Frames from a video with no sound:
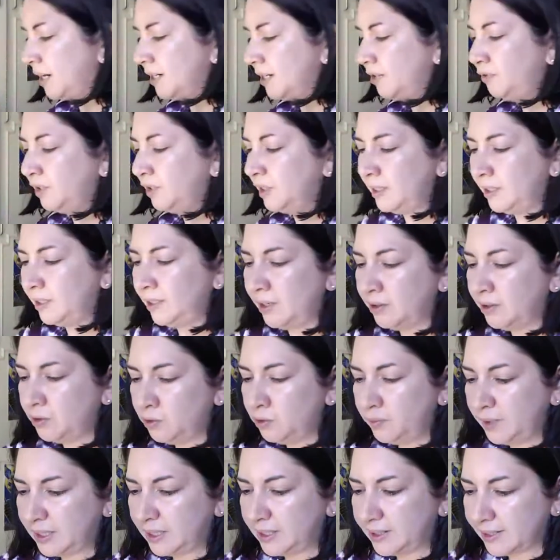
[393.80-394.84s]
of in the know,
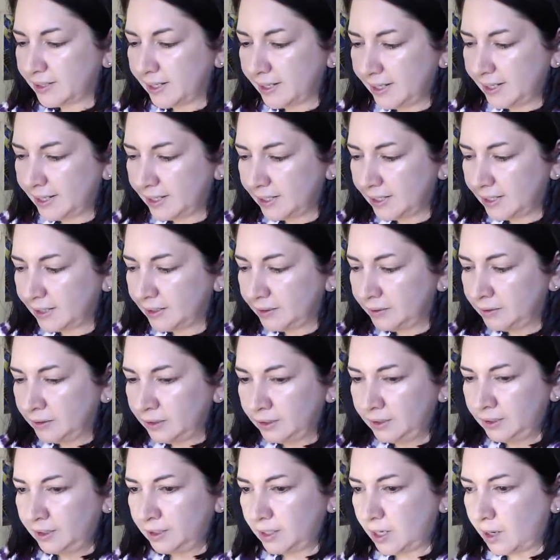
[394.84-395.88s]
because I get
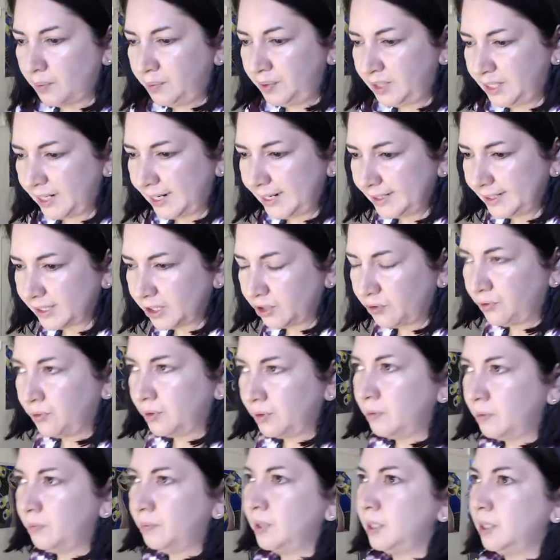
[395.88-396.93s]
updates
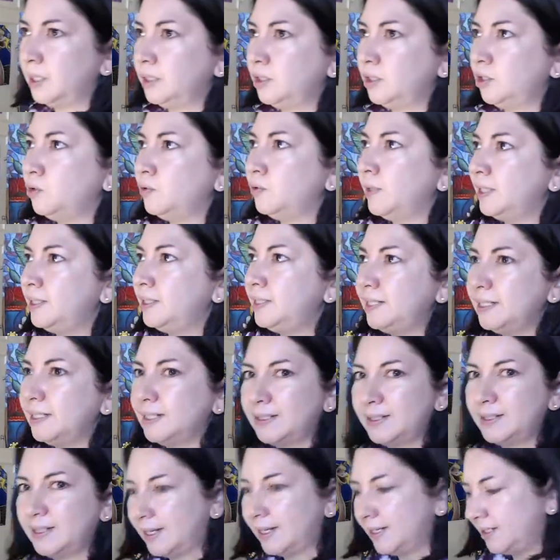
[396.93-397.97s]
from
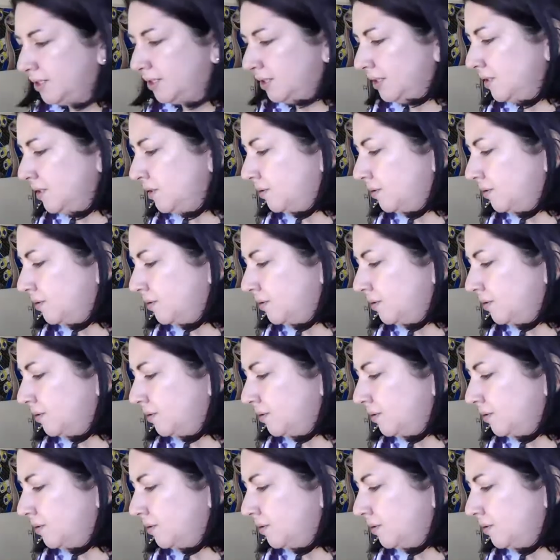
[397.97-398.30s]
UNDSS,